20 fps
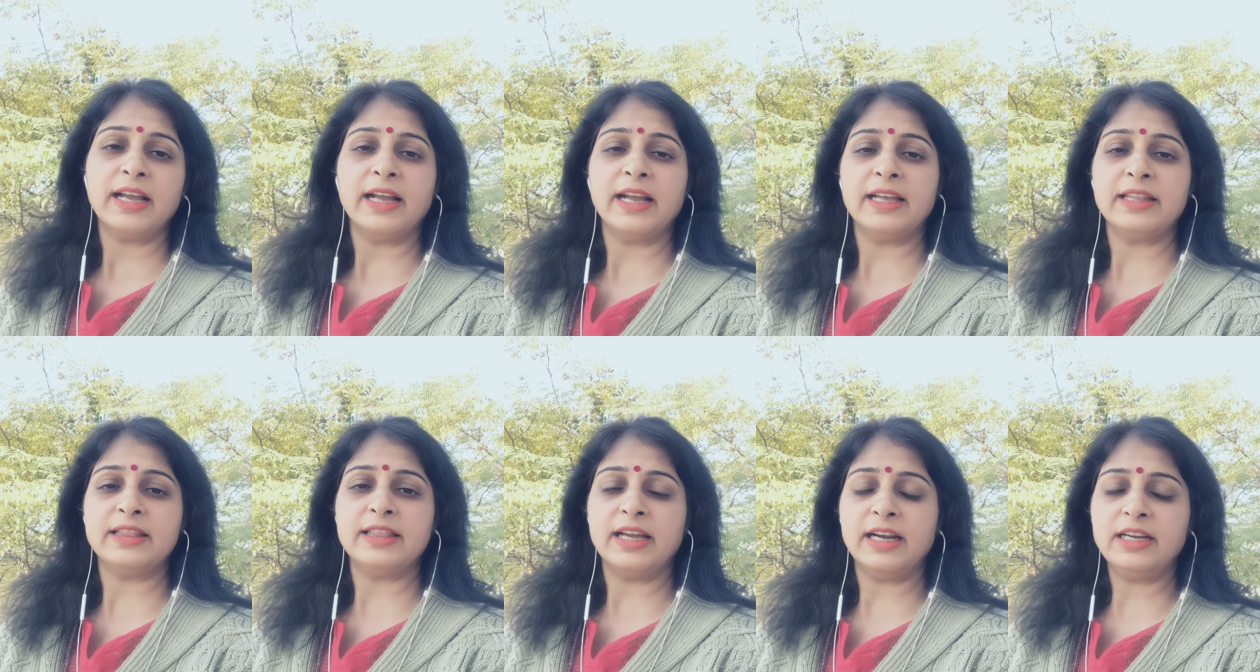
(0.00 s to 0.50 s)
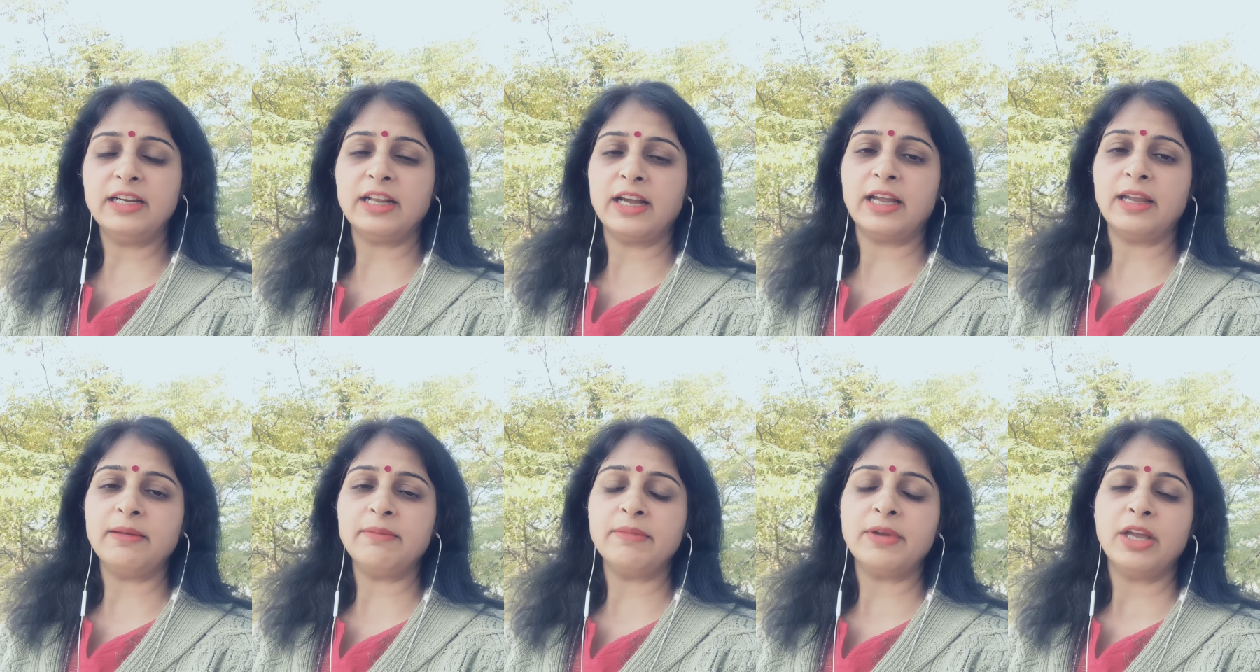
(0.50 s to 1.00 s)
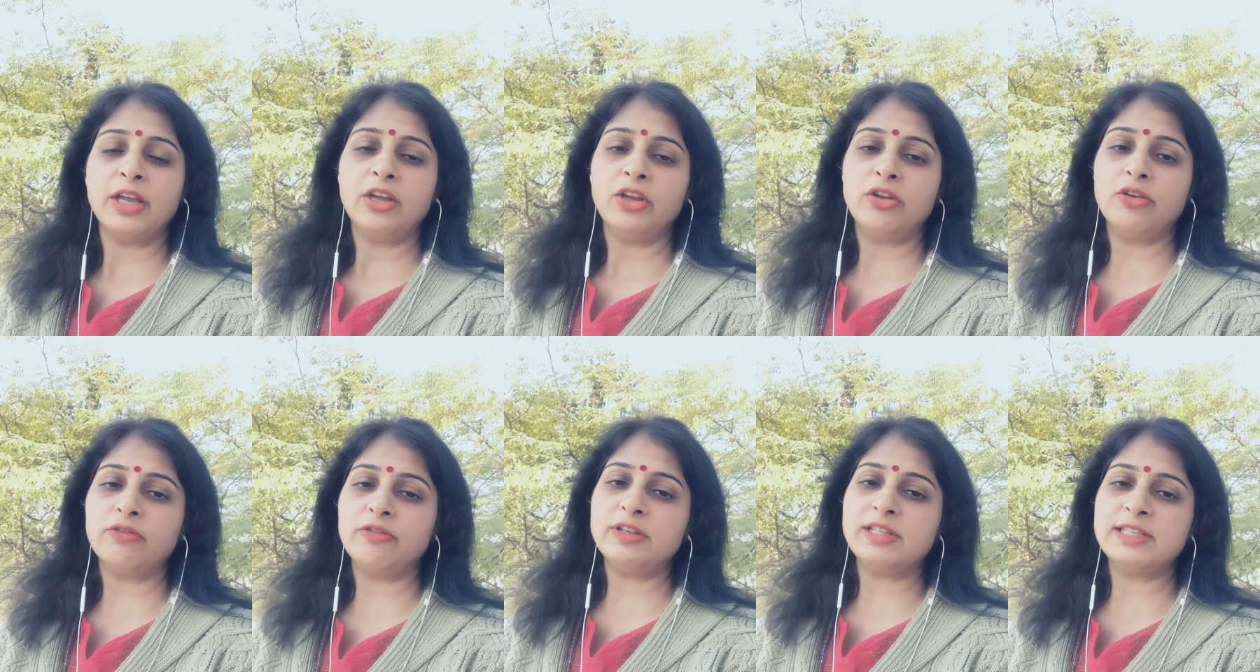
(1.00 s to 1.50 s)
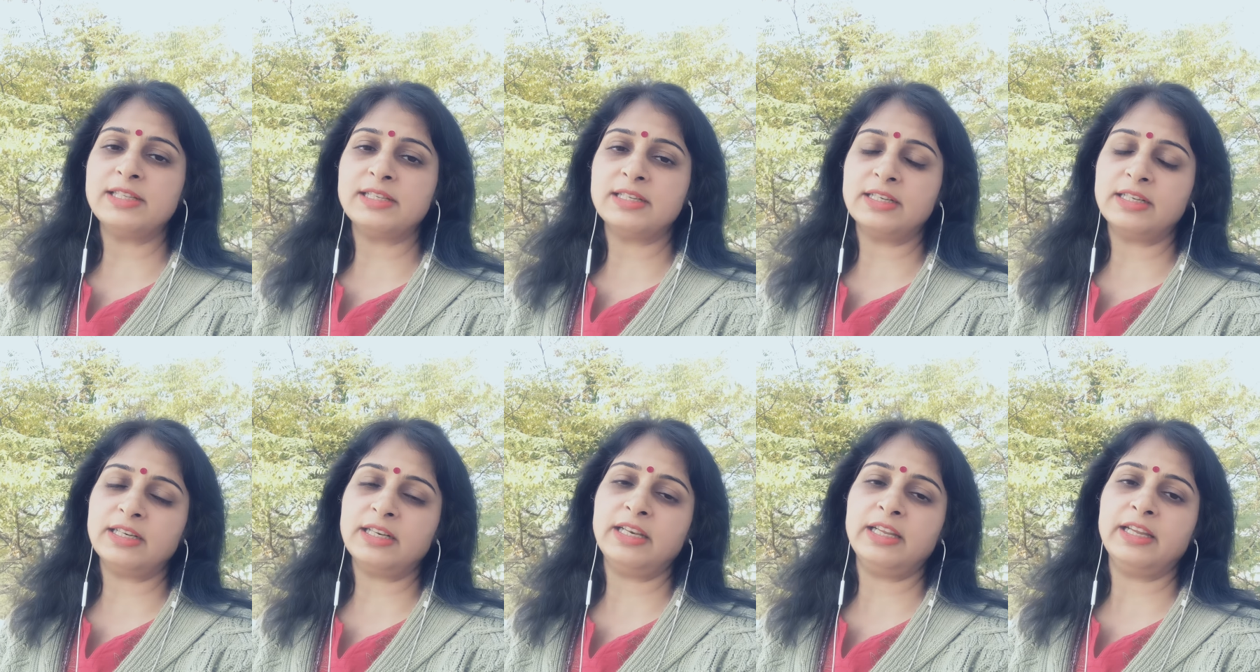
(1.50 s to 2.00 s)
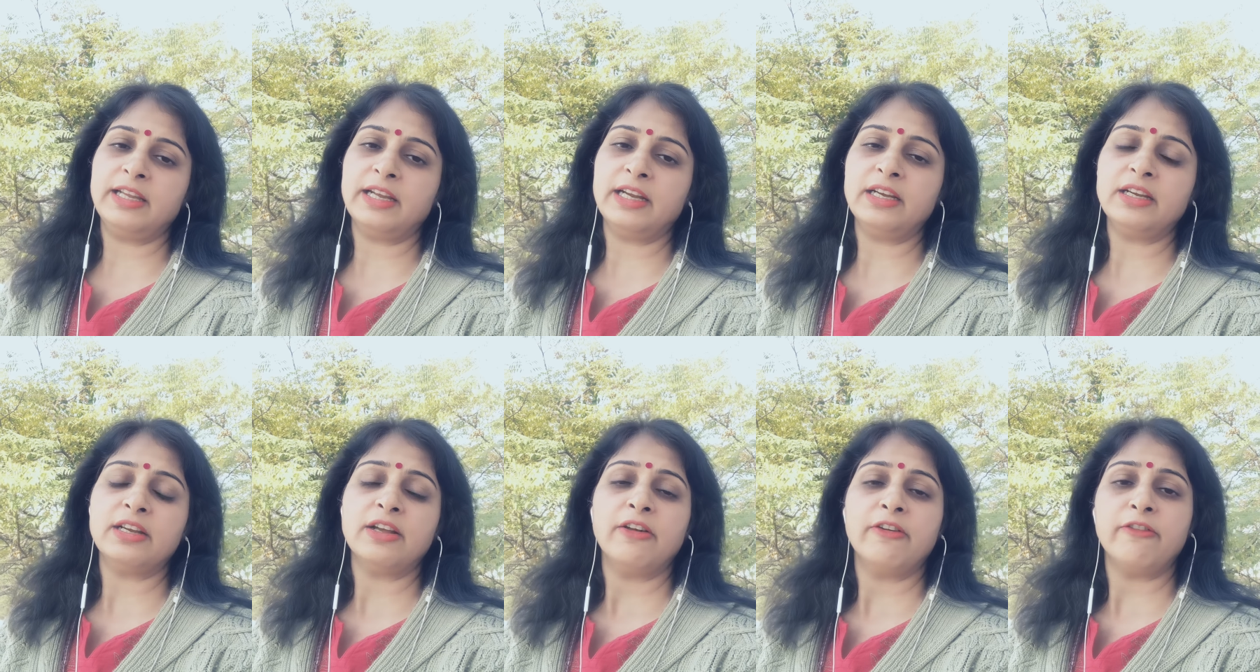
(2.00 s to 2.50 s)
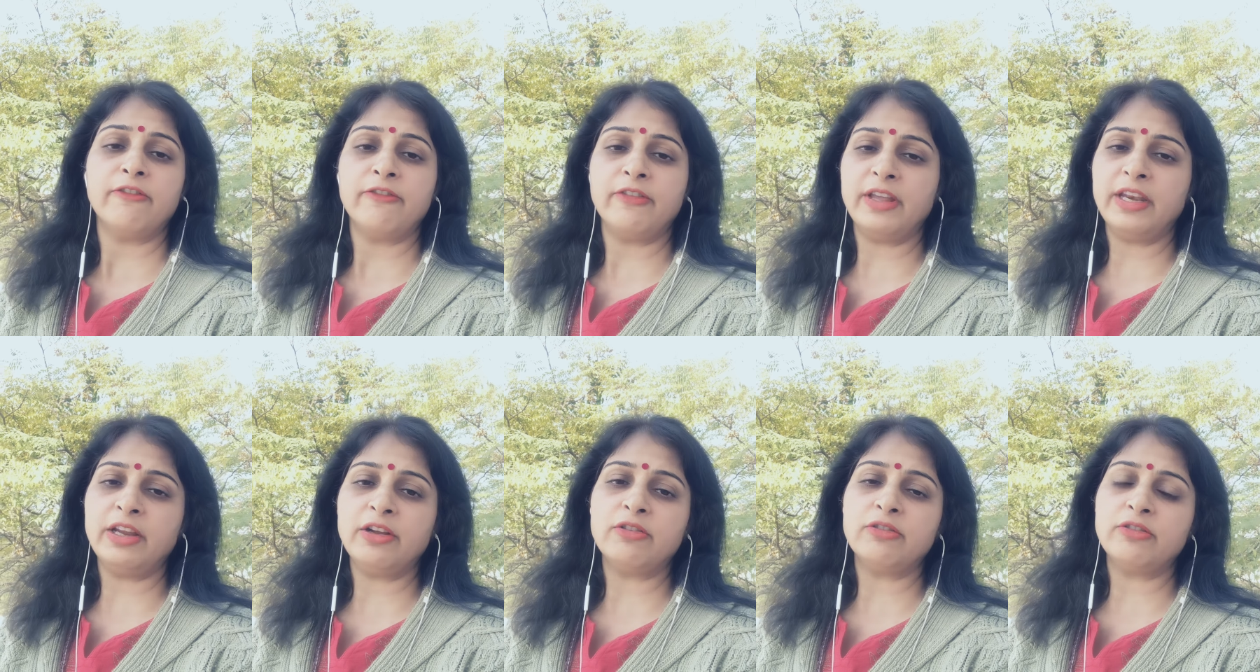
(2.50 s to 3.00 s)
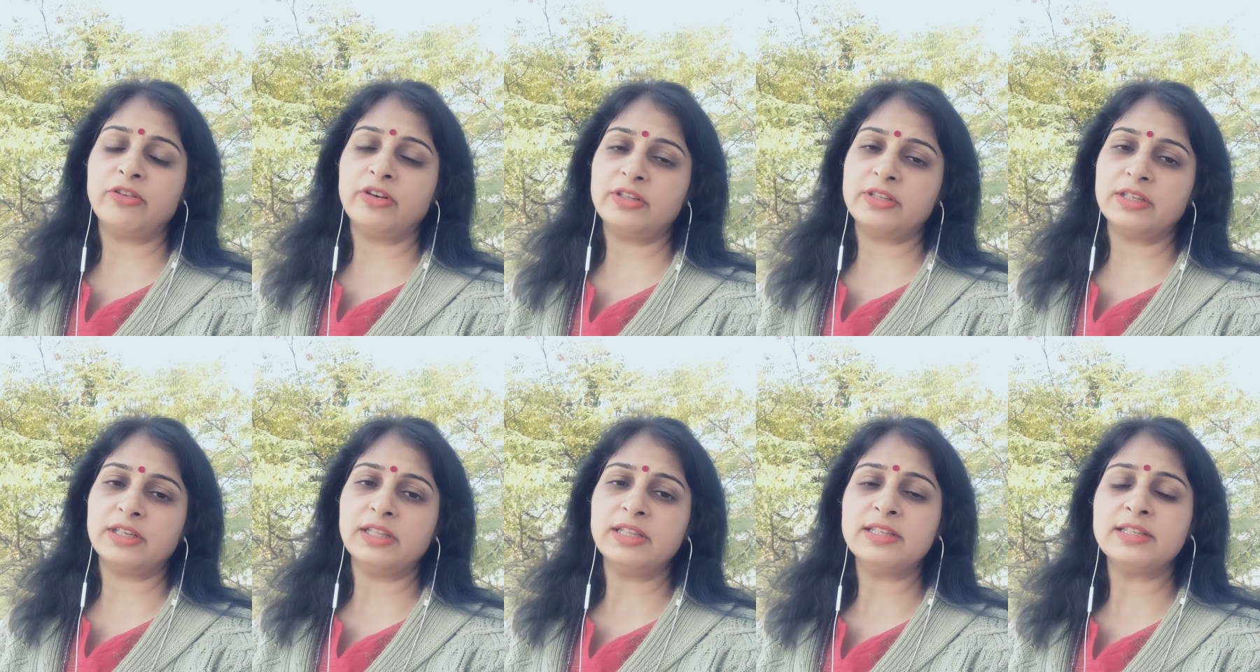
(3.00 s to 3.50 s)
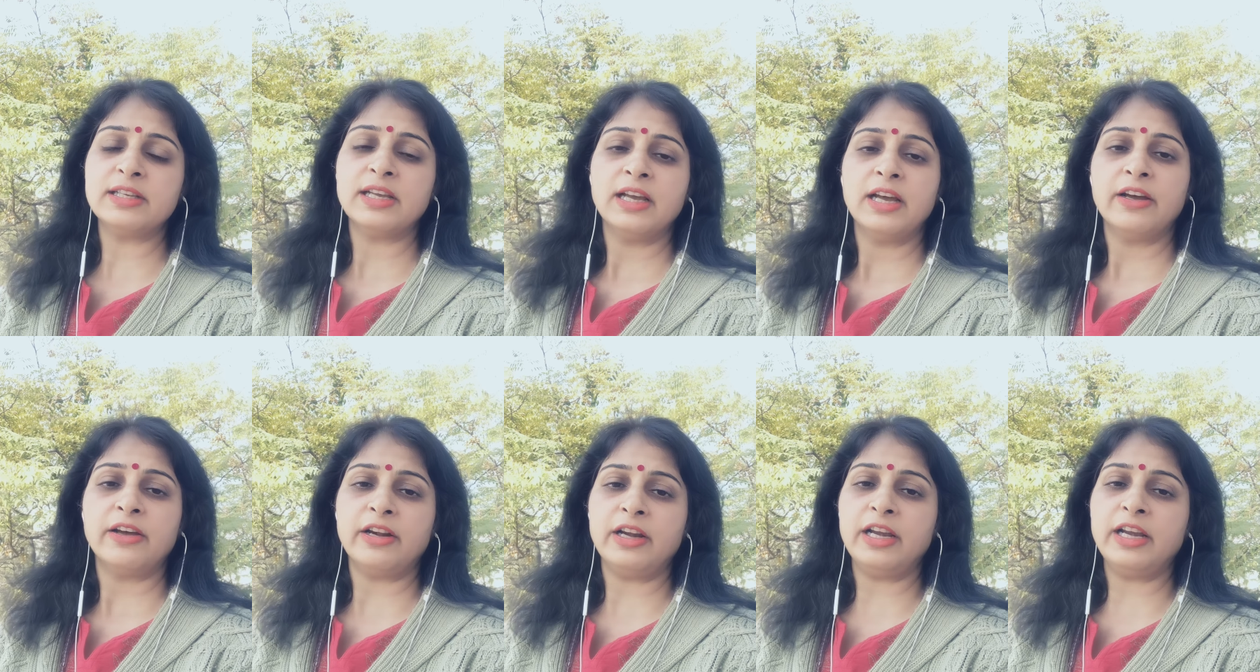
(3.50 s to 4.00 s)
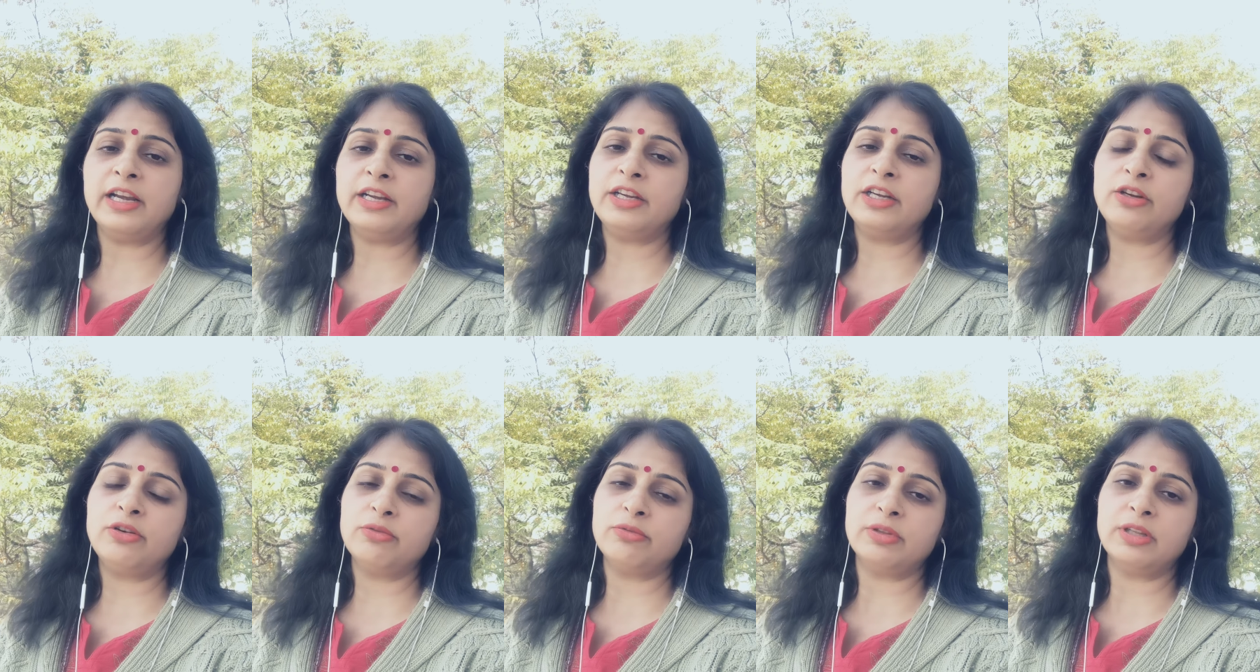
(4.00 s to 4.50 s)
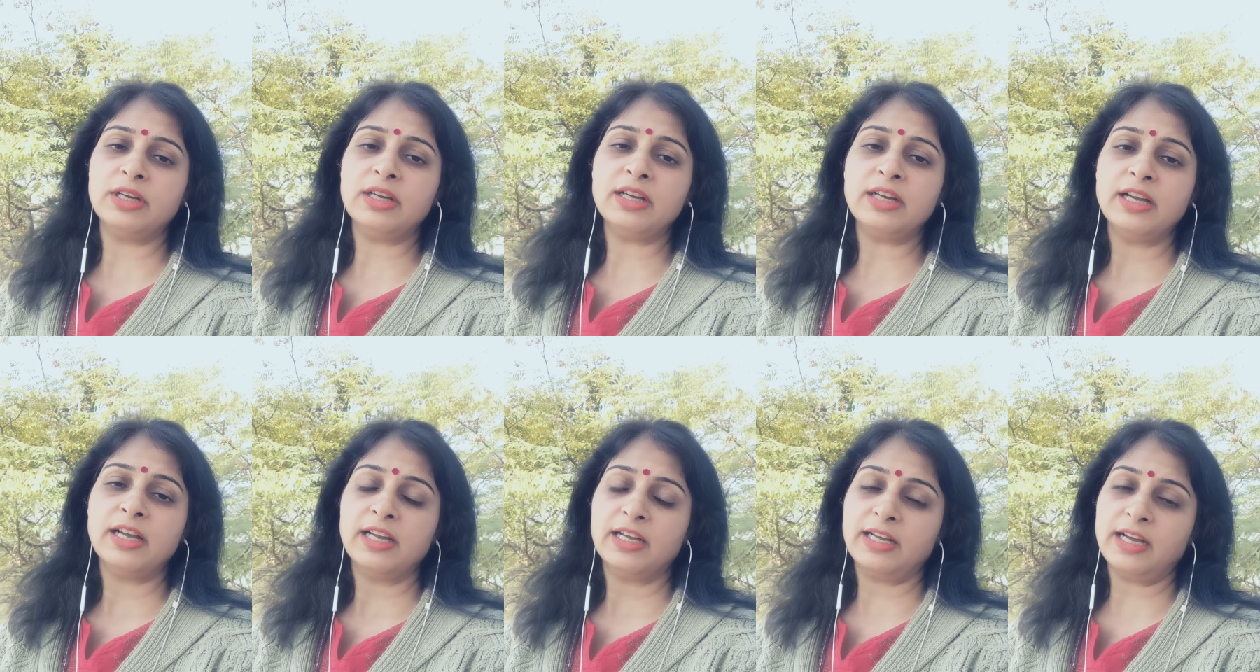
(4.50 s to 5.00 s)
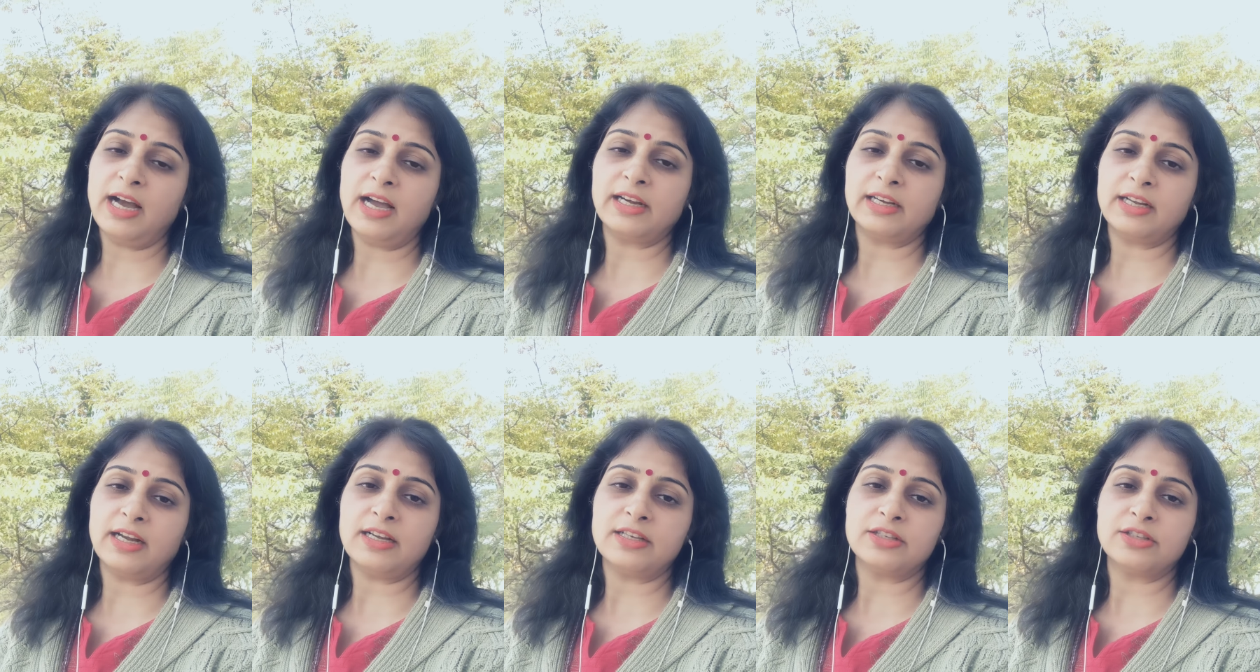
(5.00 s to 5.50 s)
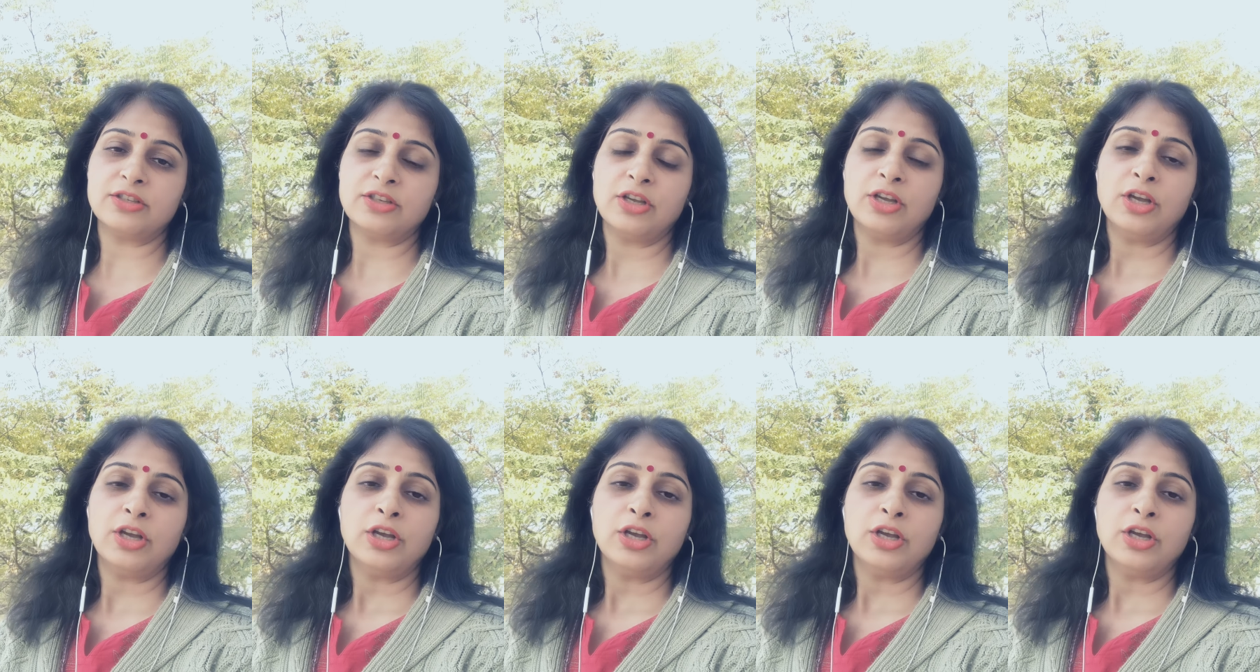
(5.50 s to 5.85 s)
at that time you will certainly get very good results related to the Karkas.